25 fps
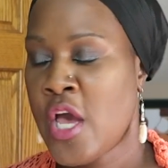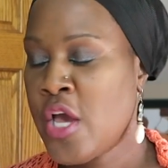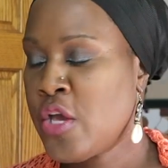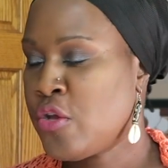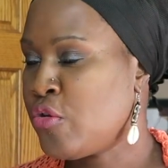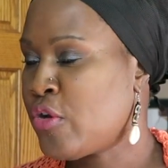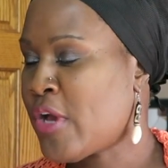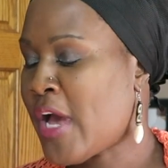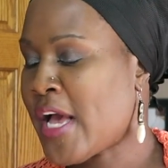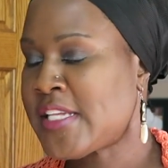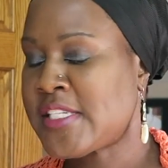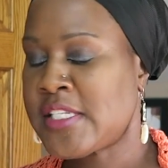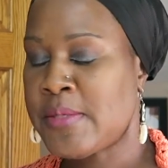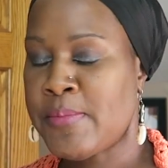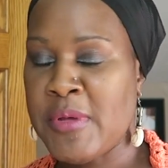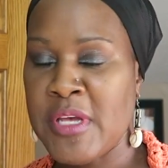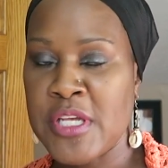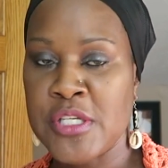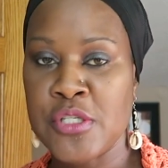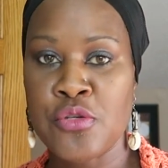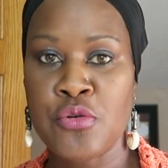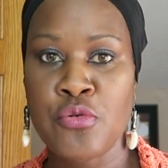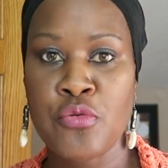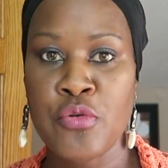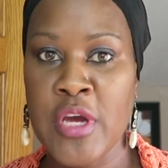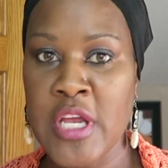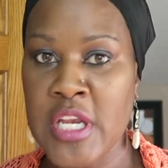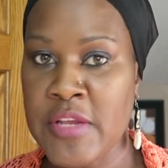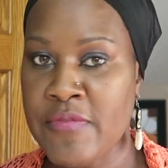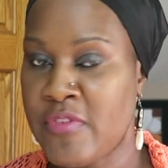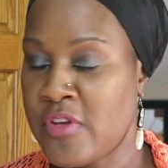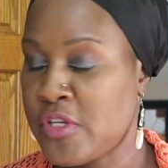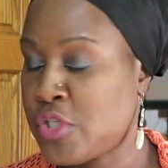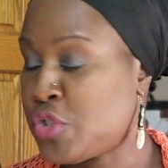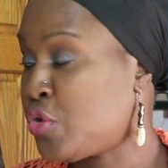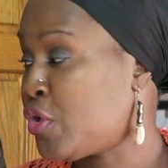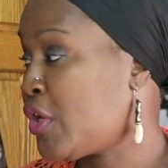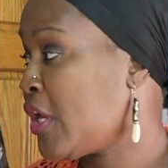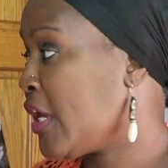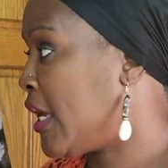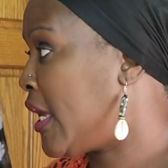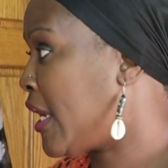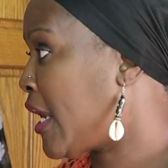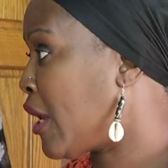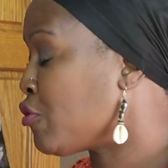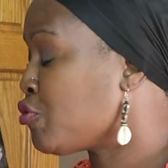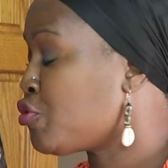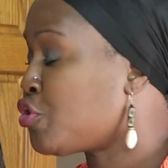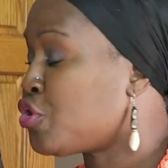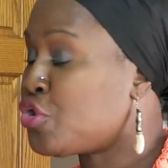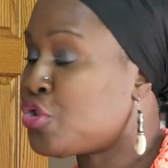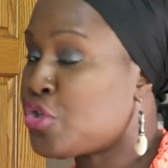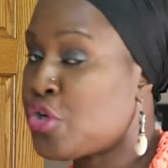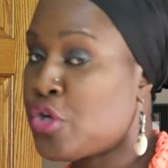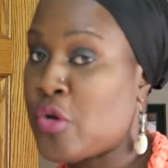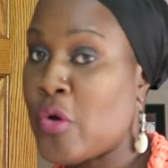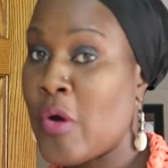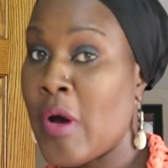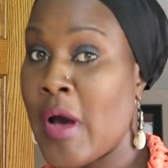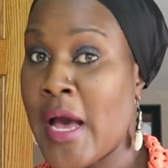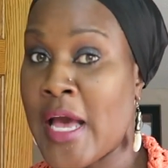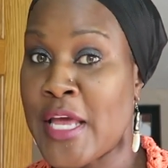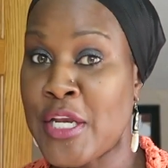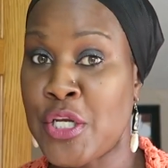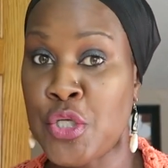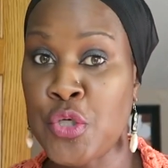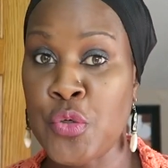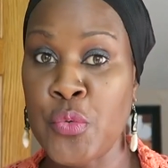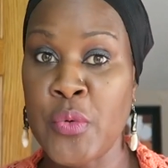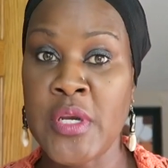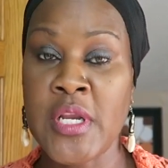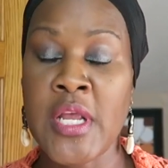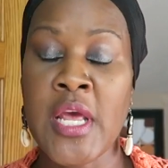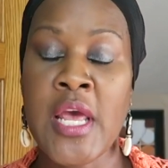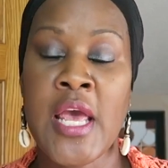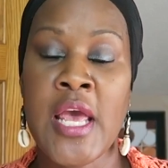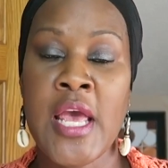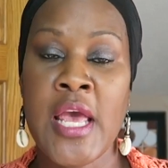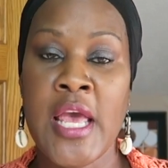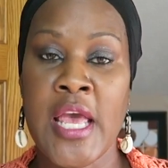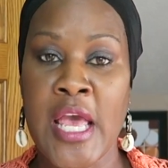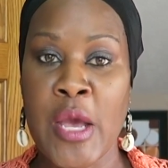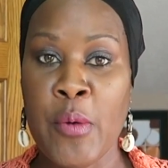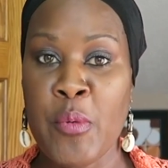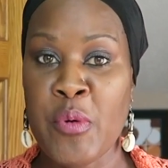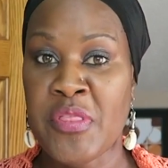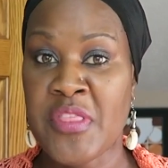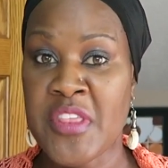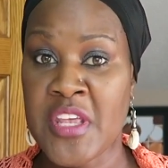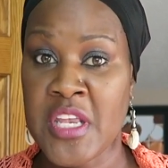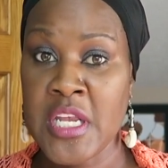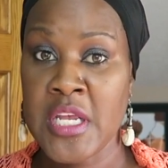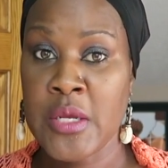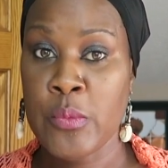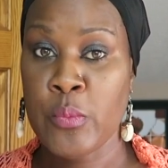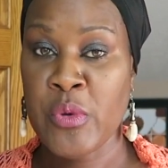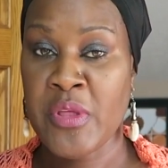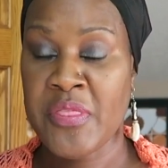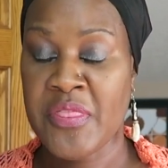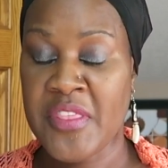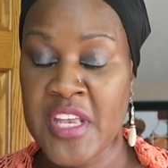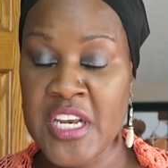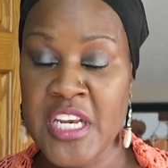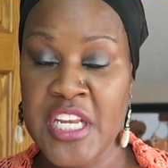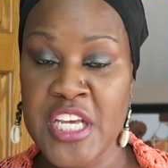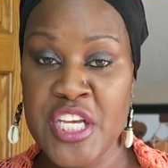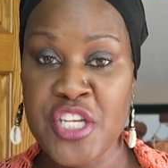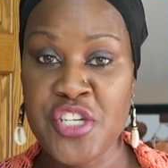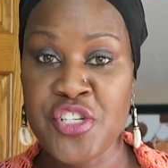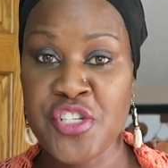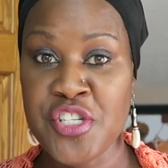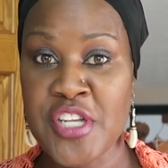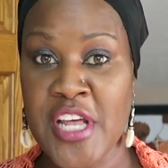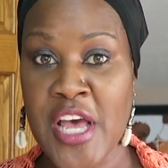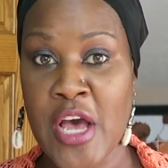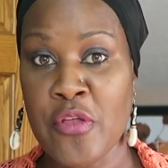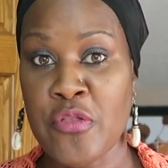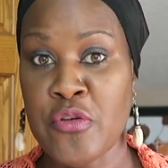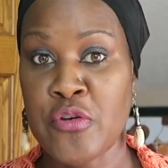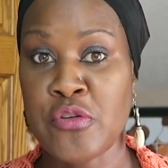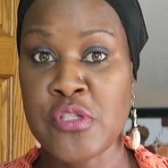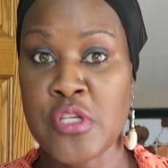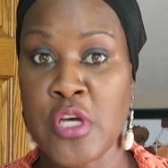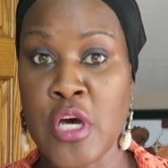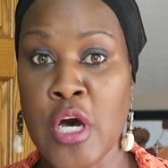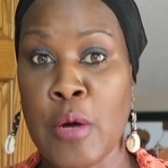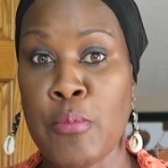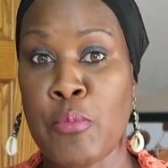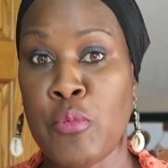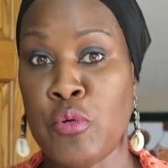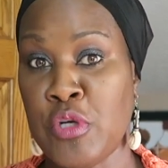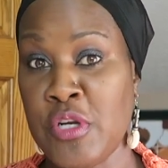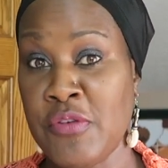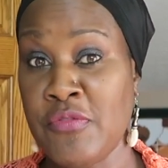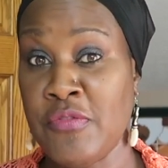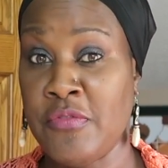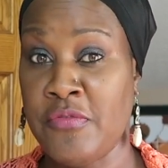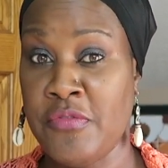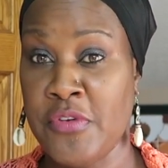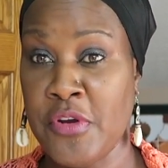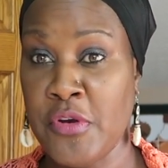You guys can be as creative as you can. I'll just show you how I do it, and within each style there's a couple different